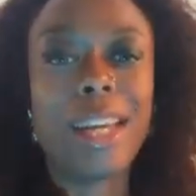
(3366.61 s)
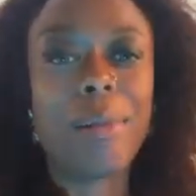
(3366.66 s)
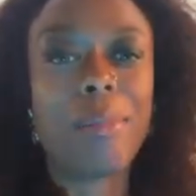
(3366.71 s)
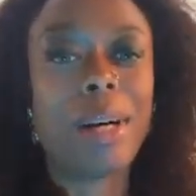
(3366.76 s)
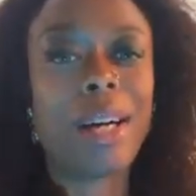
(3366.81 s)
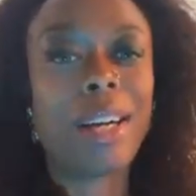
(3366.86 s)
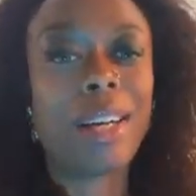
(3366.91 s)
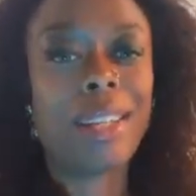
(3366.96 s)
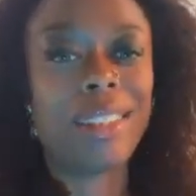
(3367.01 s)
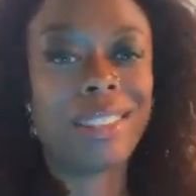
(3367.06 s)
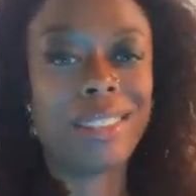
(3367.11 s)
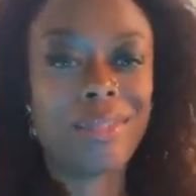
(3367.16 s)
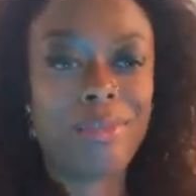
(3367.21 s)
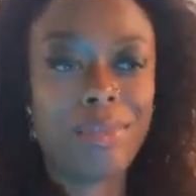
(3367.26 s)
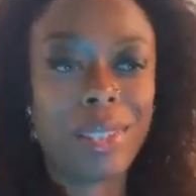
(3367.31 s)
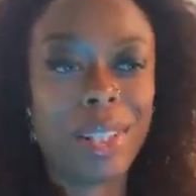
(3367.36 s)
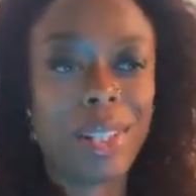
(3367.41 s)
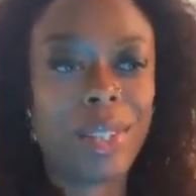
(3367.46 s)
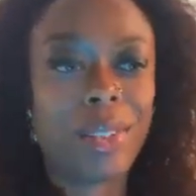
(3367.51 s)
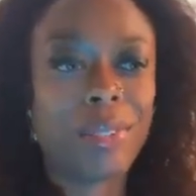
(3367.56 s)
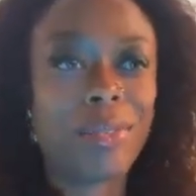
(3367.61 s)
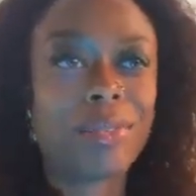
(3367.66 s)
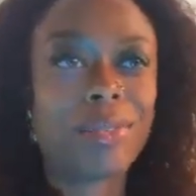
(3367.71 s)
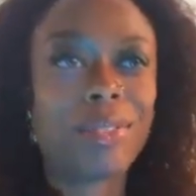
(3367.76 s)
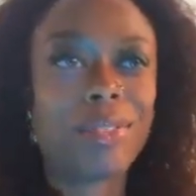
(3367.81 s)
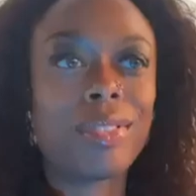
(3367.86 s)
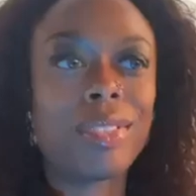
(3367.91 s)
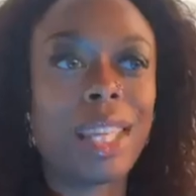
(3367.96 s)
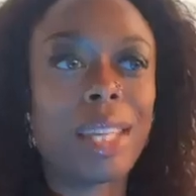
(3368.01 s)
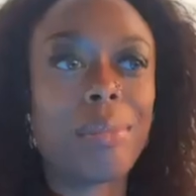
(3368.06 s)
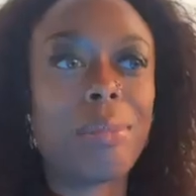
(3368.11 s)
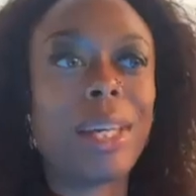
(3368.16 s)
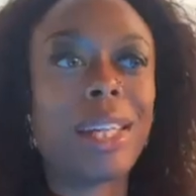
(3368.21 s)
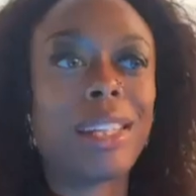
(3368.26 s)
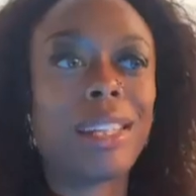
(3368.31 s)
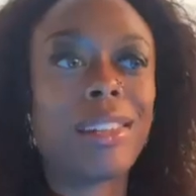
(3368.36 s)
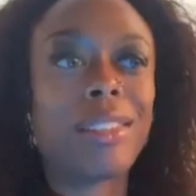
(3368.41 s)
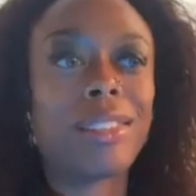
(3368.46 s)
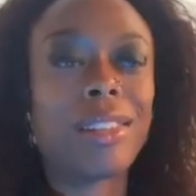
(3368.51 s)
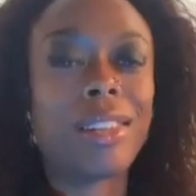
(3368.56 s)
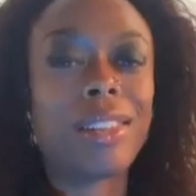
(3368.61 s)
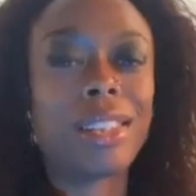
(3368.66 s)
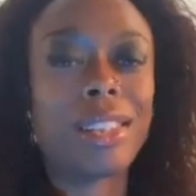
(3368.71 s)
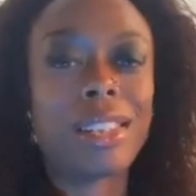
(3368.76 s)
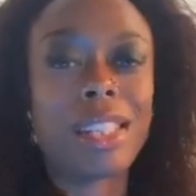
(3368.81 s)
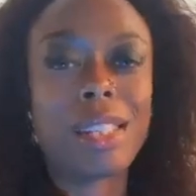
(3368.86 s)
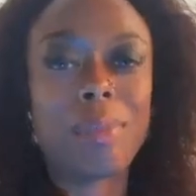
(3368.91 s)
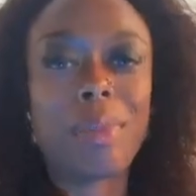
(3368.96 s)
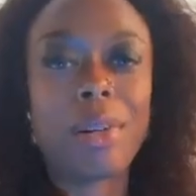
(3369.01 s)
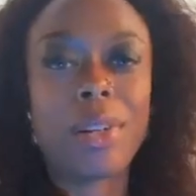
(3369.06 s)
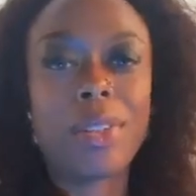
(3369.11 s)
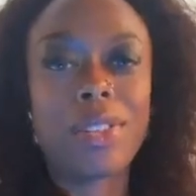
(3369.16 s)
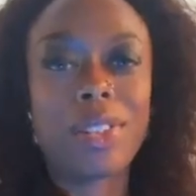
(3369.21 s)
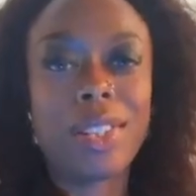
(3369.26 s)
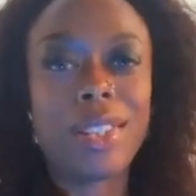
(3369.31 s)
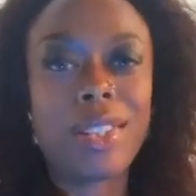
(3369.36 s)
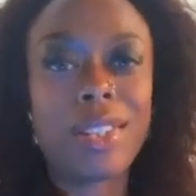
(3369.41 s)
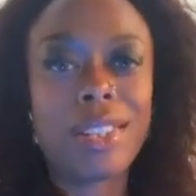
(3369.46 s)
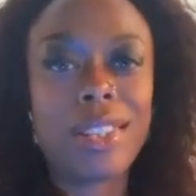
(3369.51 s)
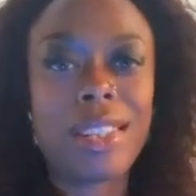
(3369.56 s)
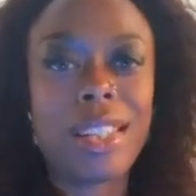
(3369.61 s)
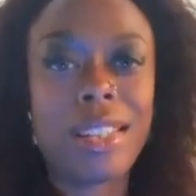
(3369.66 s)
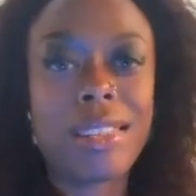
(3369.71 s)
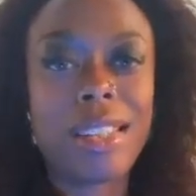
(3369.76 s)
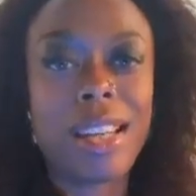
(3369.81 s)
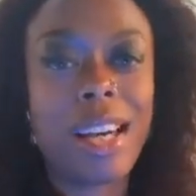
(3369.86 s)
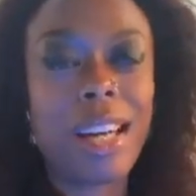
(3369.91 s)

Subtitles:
Am I, making sure that this person's